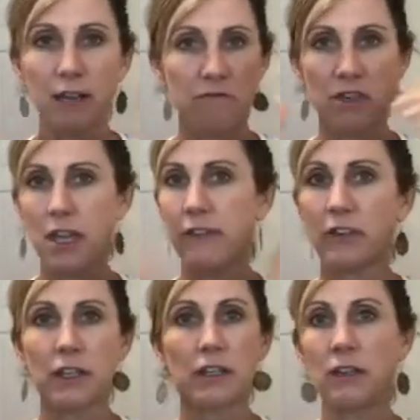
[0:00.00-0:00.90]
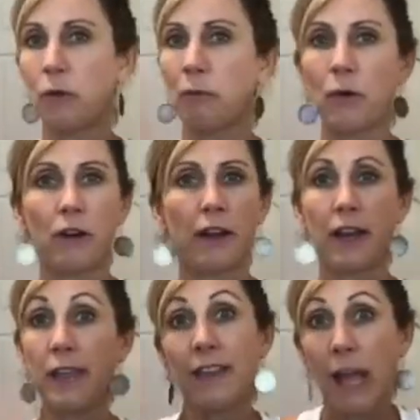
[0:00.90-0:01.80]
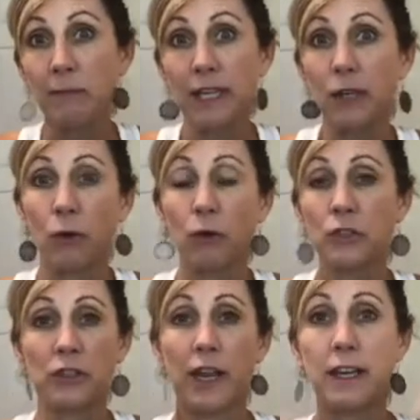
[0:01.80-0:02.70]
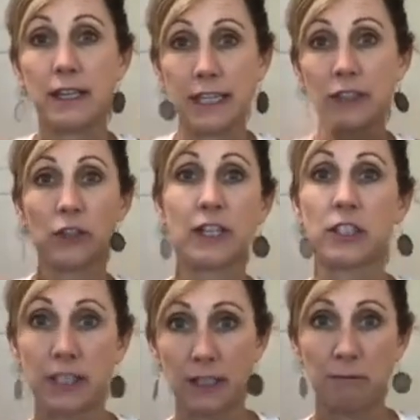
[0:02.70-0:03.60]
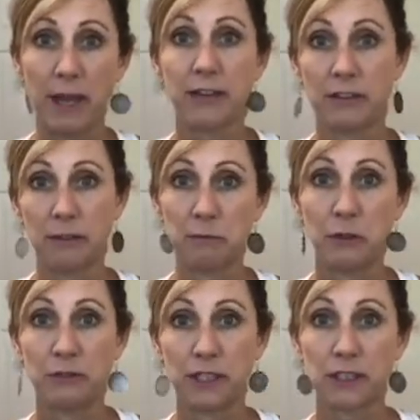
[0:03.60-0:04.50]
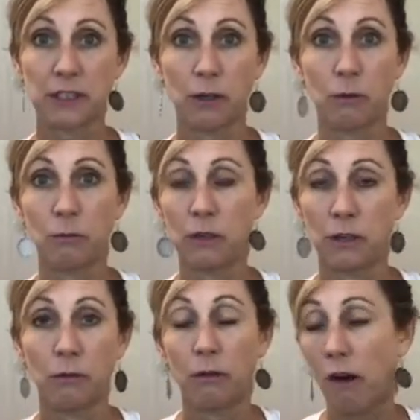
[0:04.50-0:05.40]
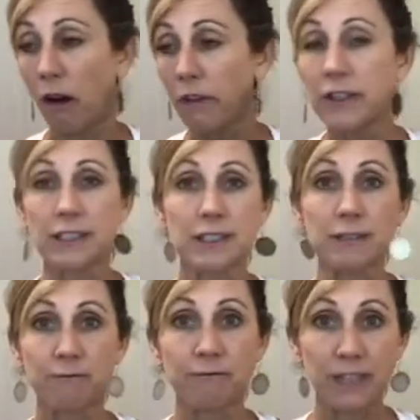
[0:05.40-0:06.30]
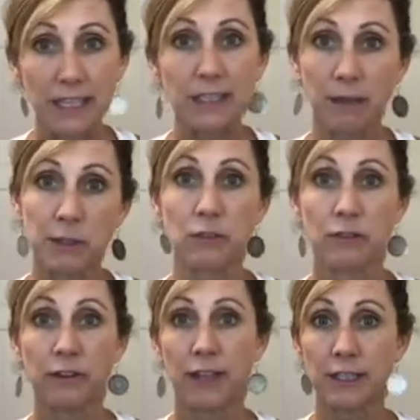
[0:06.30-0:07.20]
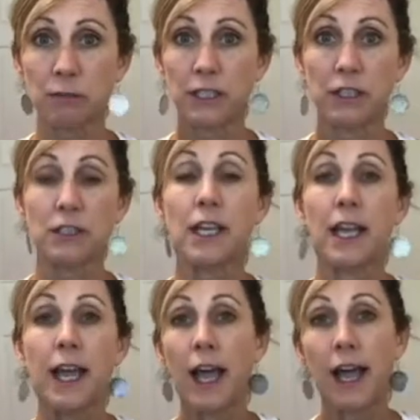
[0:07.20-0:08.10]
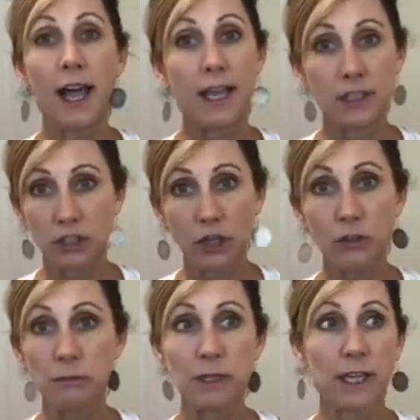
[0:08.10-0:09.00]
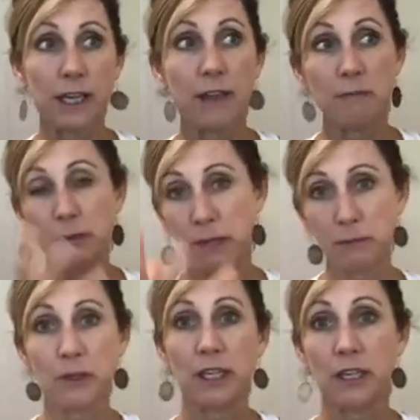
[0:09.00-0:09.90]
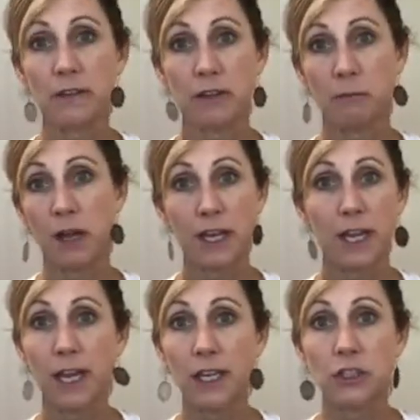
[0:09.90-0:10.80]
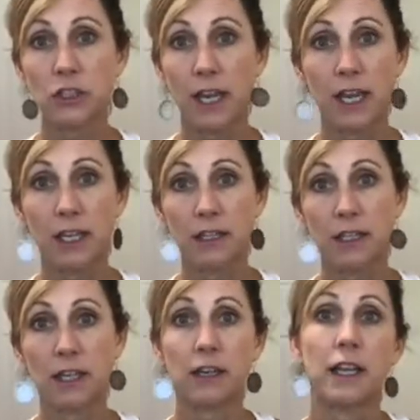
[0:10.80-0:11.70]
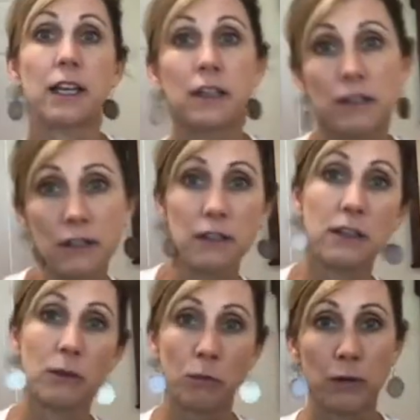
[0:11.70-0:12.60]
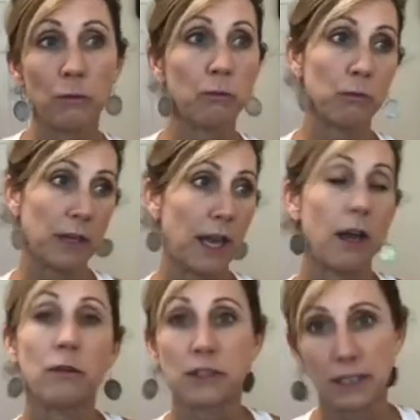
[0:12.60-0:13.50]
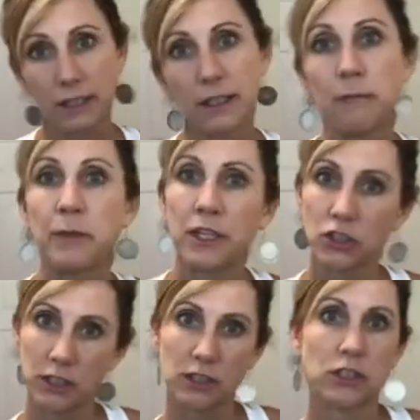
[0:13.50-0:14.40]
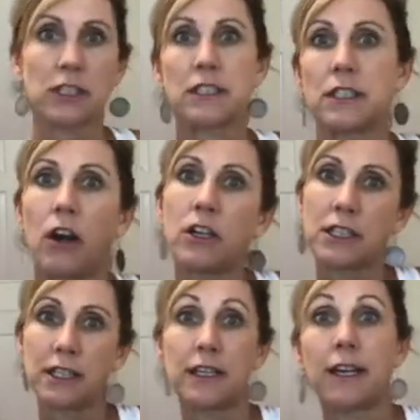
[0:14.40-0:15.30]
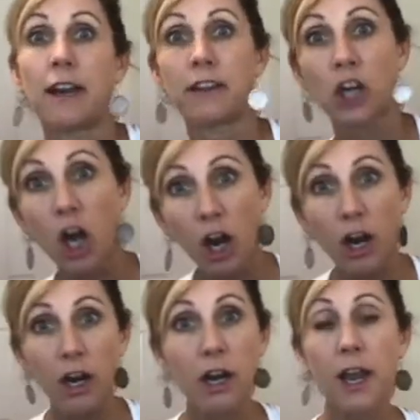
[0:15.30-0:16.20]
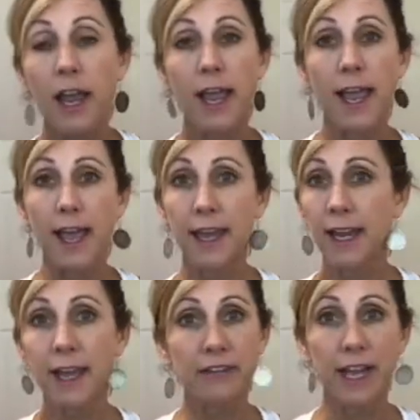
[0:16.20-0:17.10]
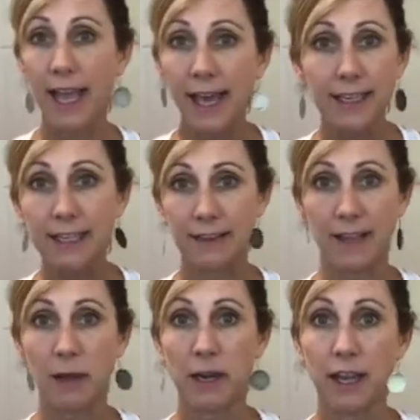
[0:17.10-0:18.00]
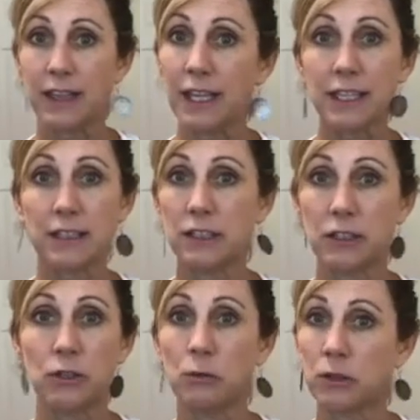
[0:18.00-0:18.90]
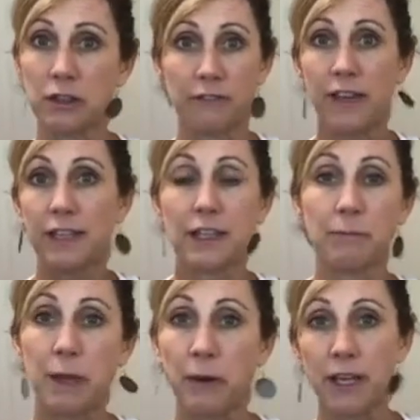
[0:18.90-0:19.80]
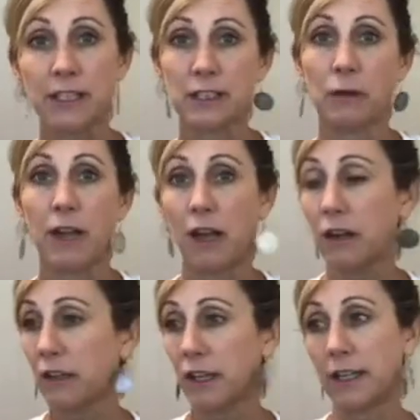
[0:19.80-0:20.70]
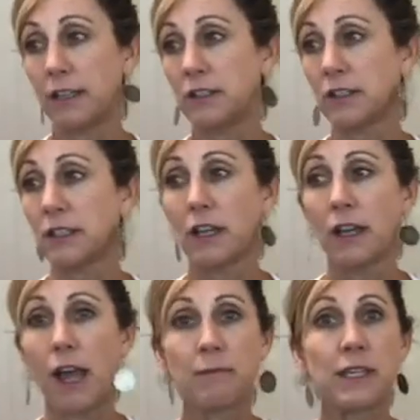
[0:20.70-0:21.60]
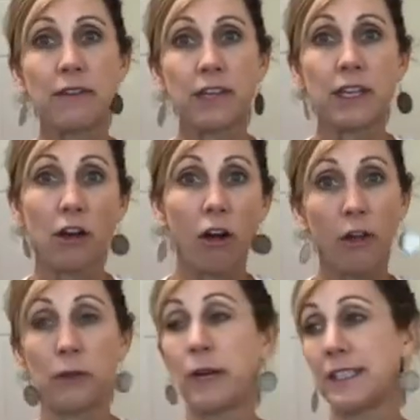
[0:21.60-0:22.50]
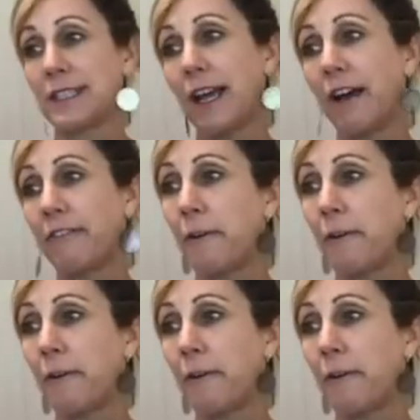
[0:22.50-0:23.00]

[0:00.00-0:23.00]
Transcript: never no more and, and i'm getting older and things are actually getting better and improving so you know all this things i've been doing for the last 20 years it shows me like I meet people here that are my age and they're like, you know, one gal is like limping and she, she's like, it's hard to get in and out of the car. And I haven't had any of that. And I think it's to do with the fact that my body is so alkaline and just I'm giving it all the right stuff.